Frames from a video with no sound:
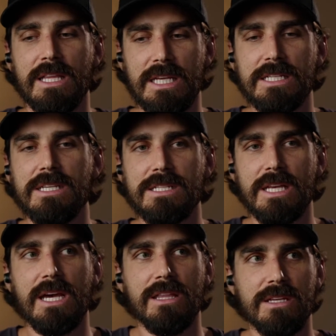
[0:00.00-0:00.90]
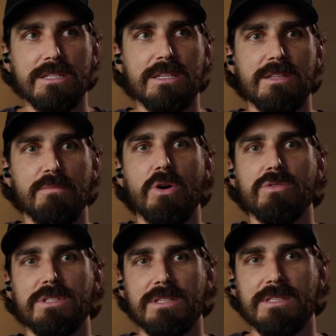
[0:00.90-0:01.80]
This is the
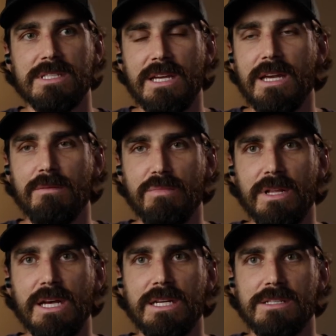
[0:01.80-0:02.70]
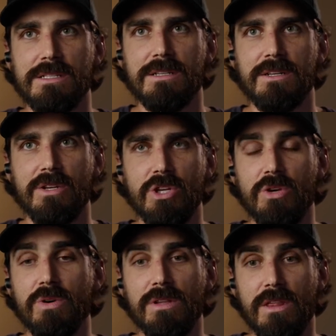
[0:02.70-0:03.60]
most insane place
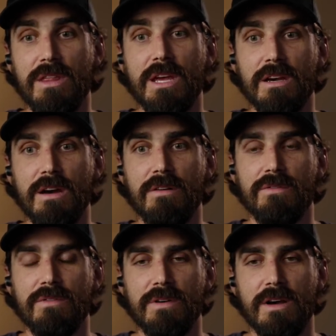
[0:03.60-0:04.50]
you could think of.